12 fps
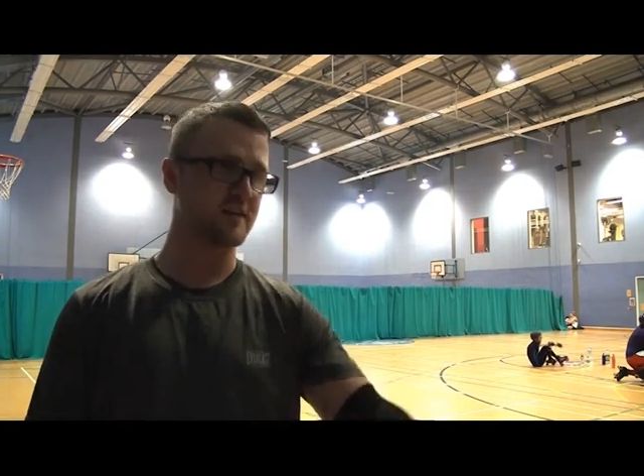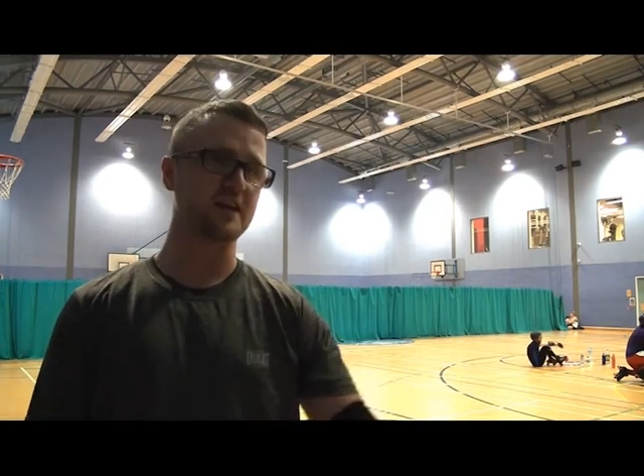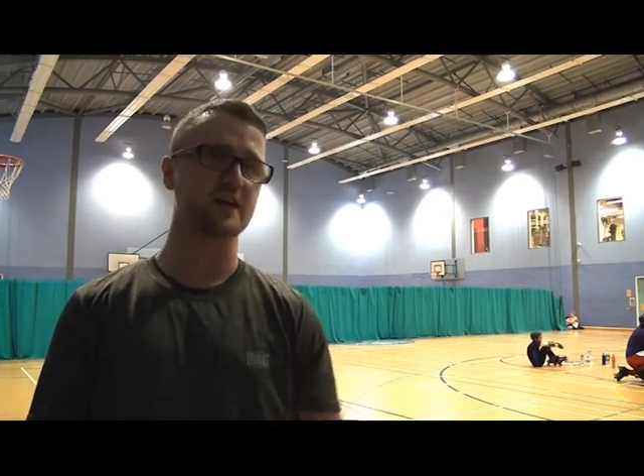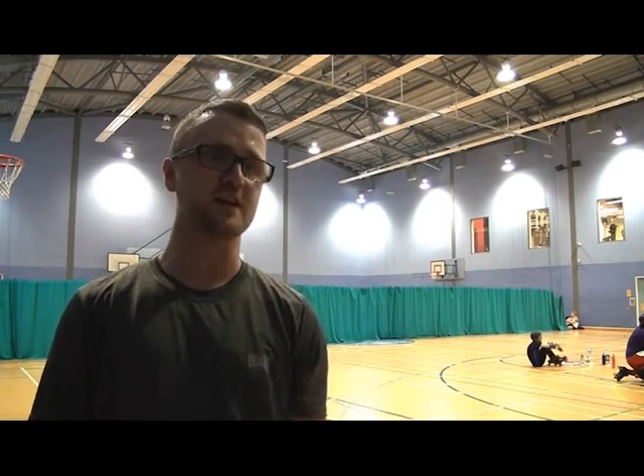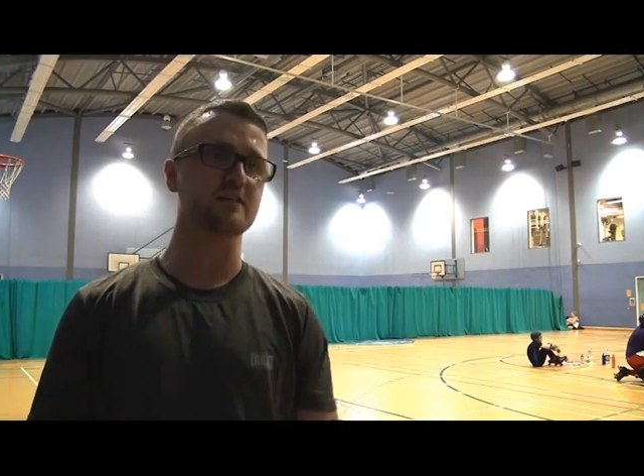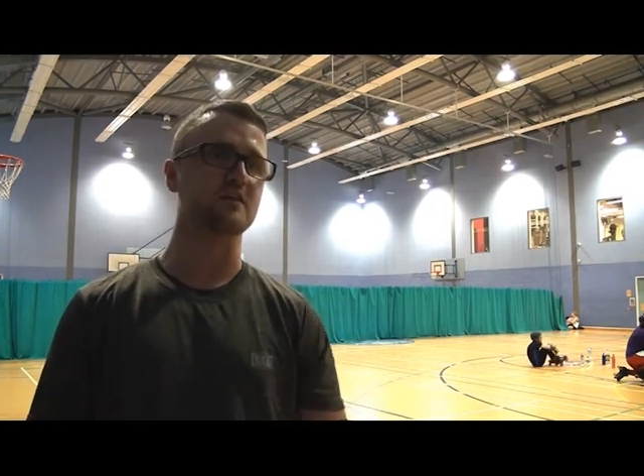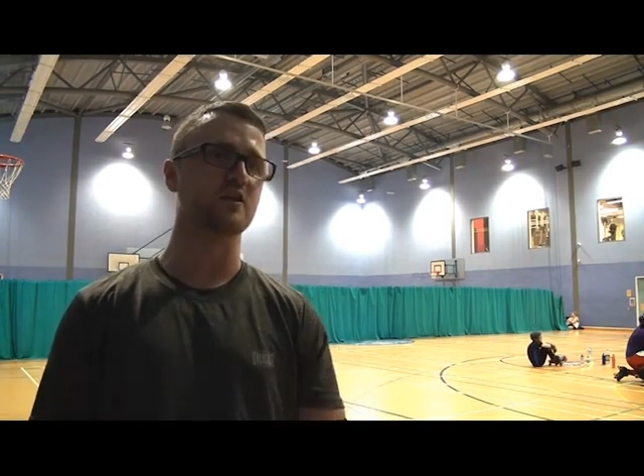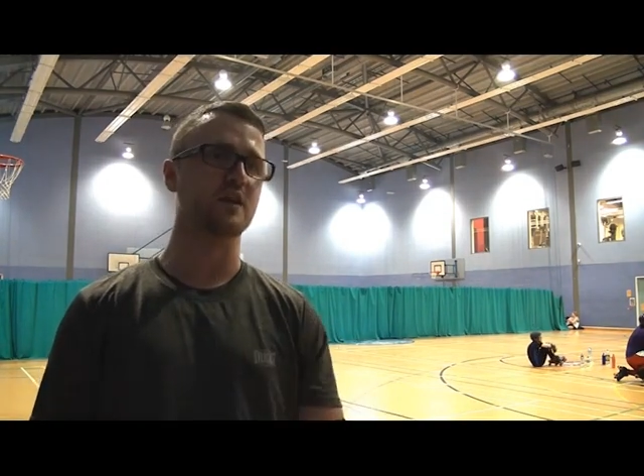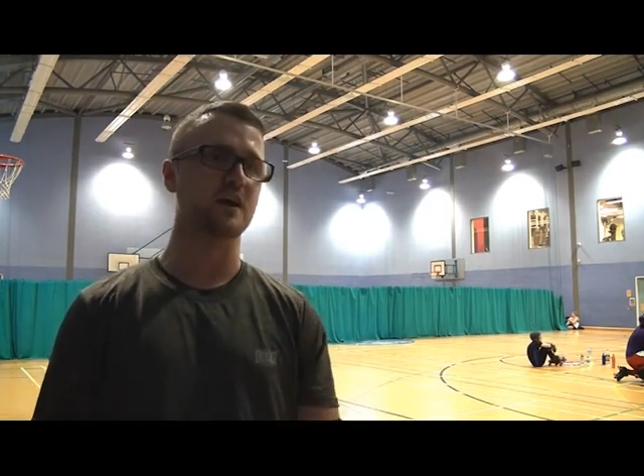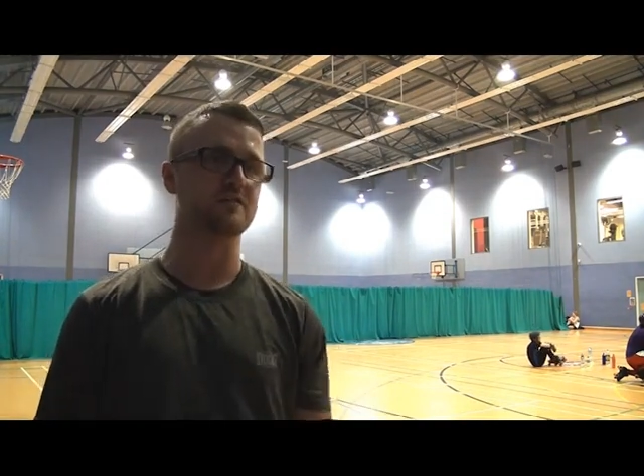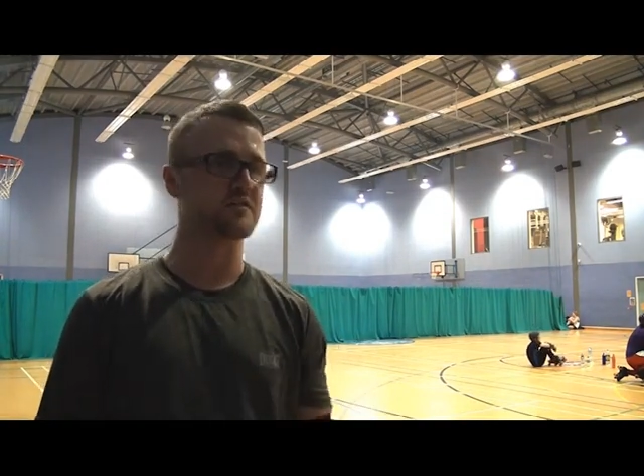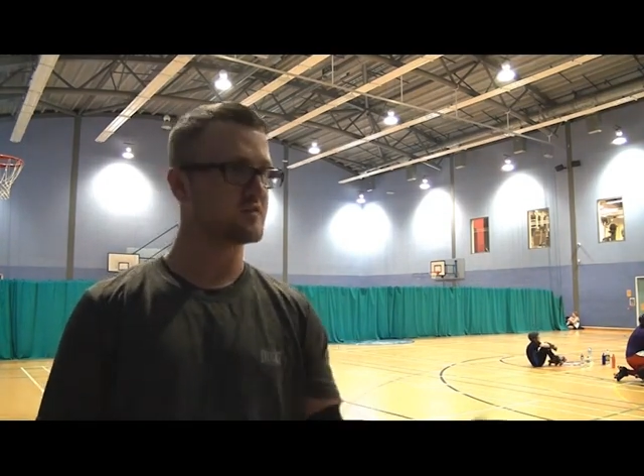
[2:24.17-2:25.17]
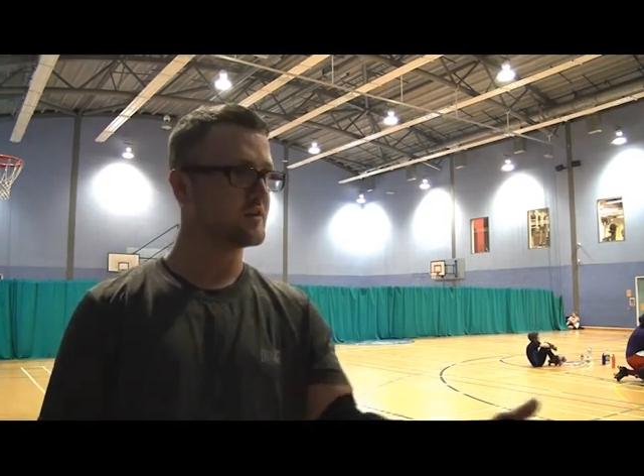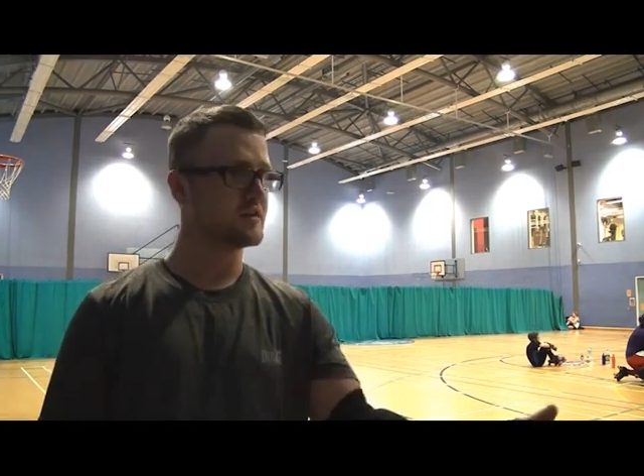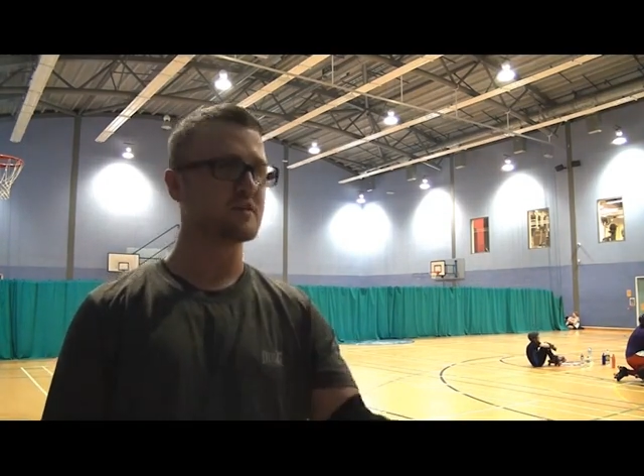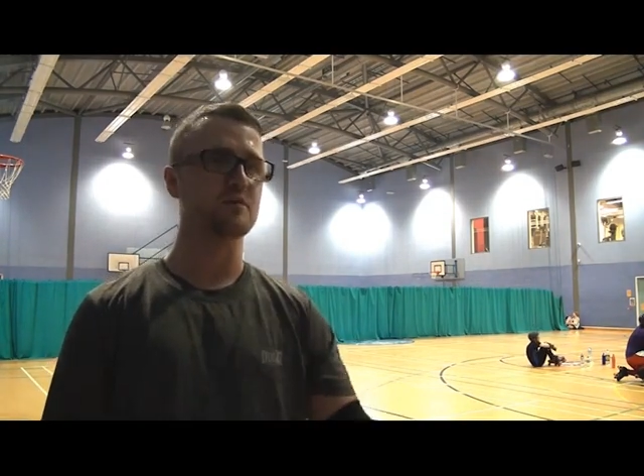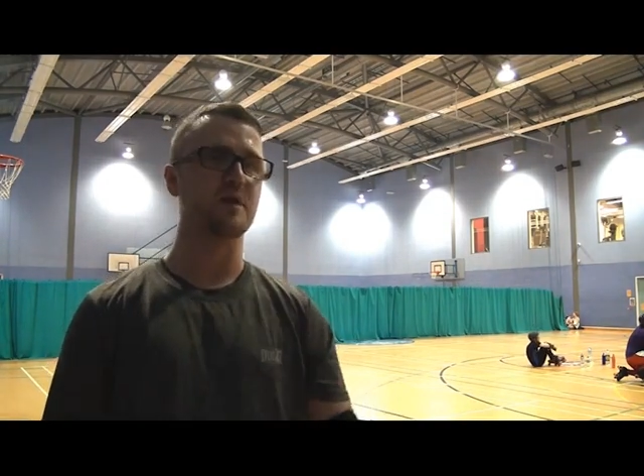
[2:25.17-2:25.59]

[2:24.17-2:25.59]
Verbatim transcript: take it easy on this, you